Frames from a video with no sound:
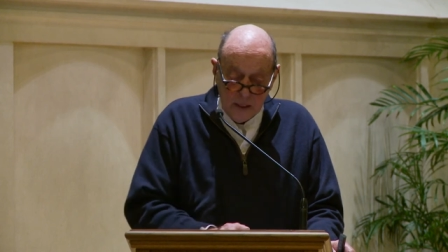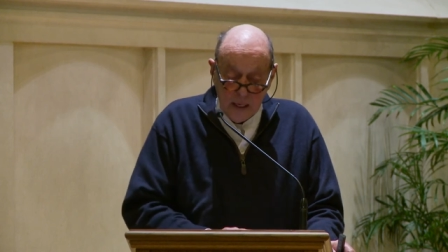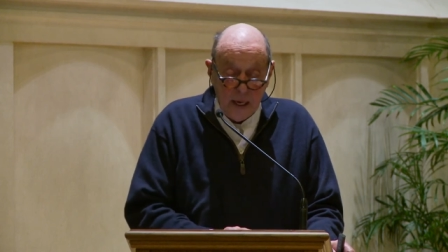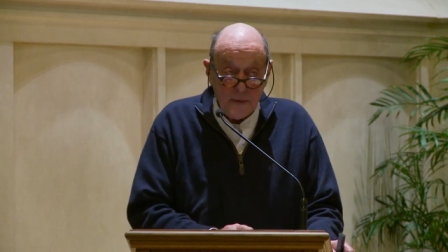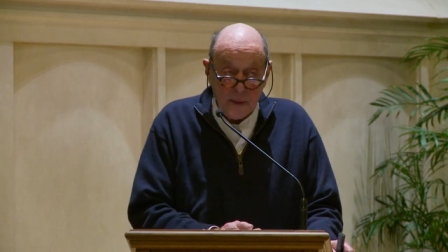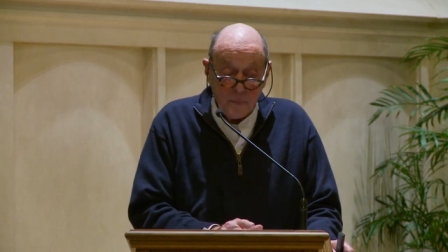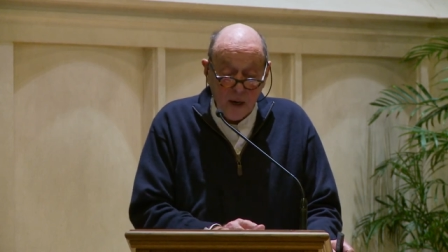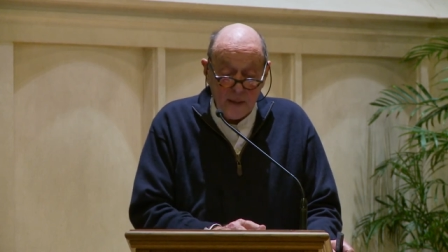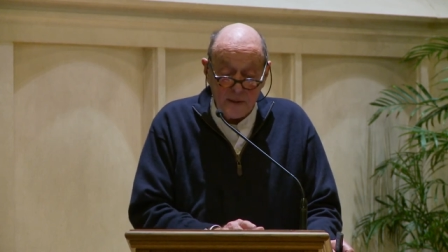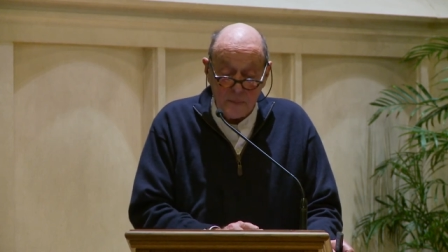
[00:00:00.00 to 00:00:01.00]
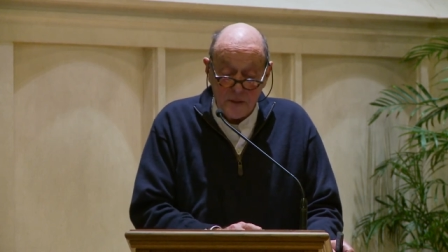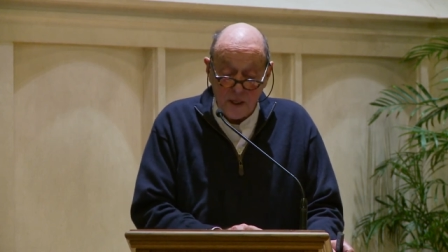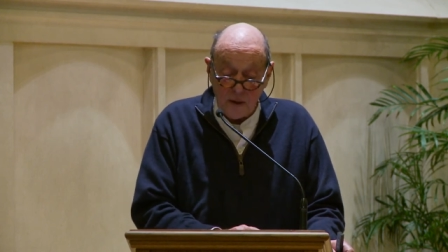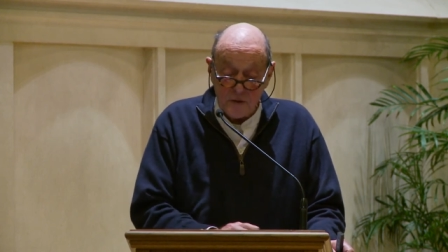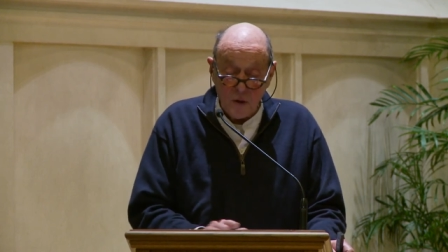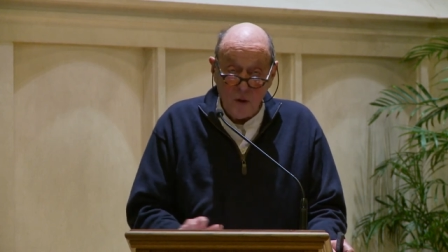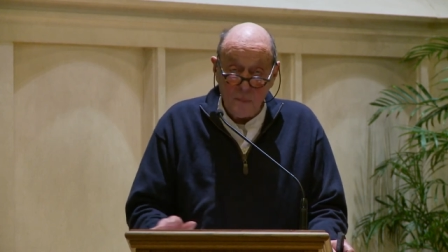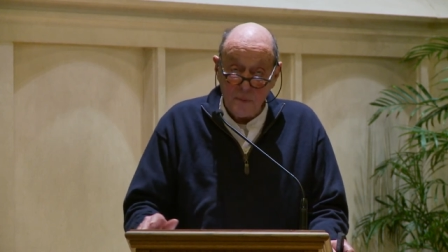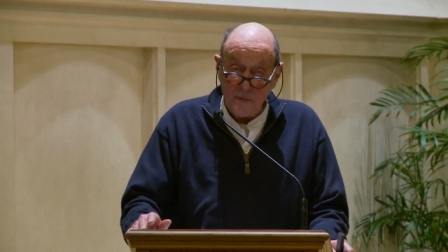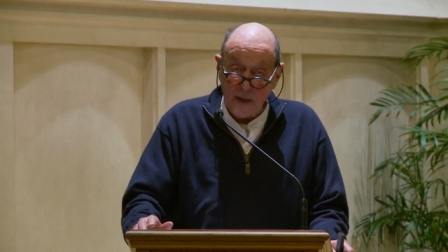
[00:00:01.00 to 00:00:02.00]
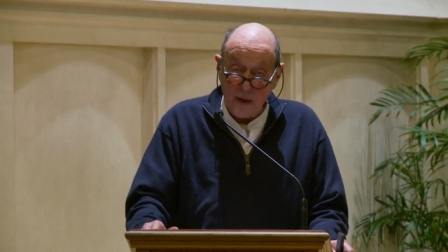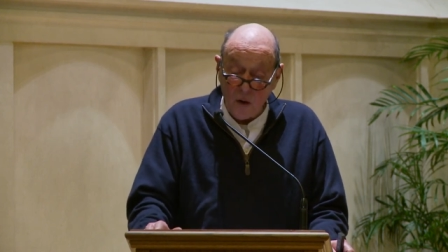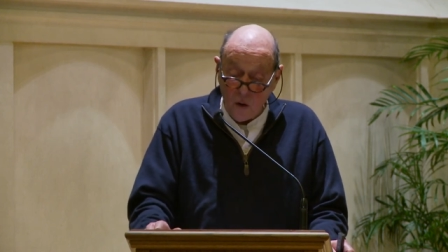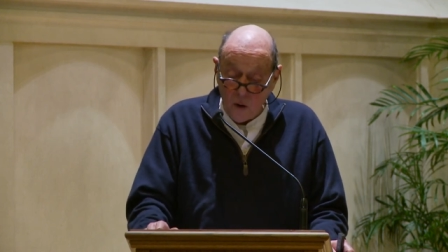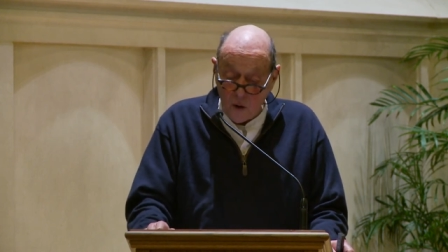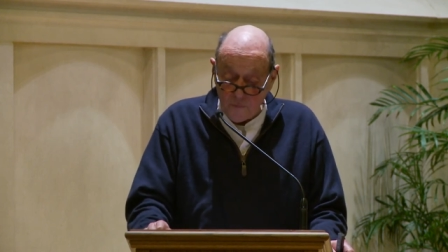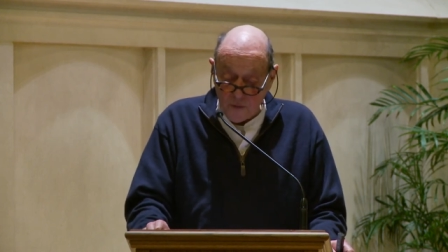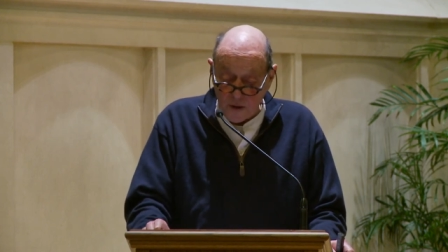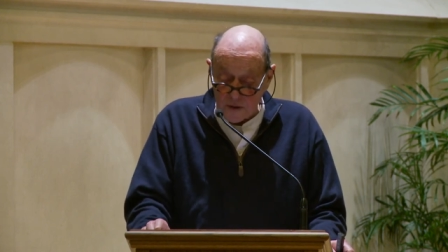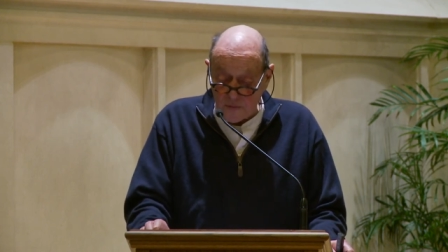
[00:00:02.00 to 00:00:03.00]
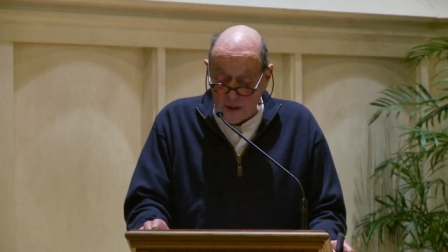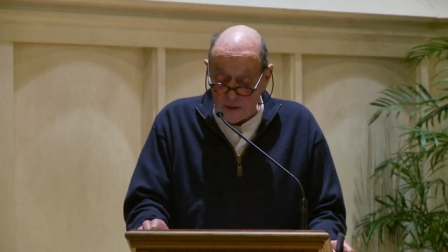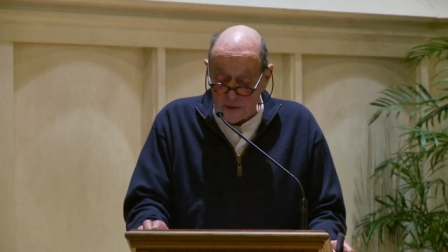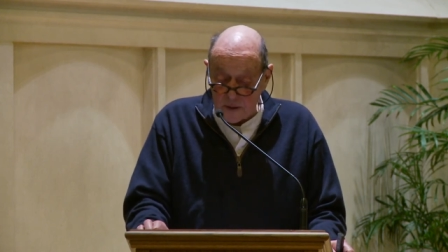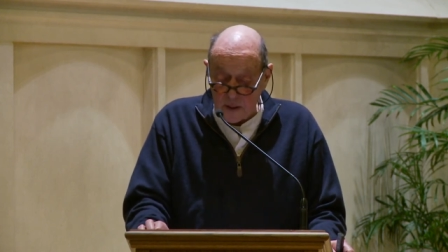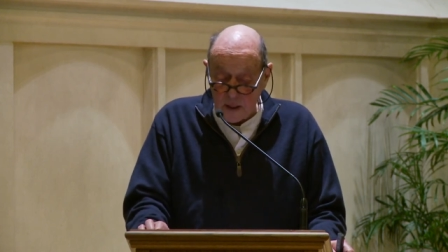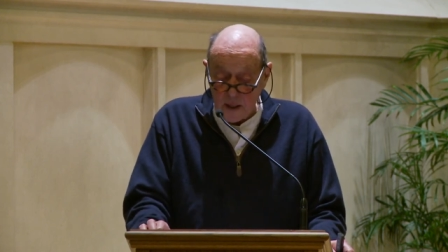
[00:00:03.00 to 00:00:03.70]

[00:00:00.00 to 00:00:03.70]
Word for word: And they prided themselves on preventing all forest fires.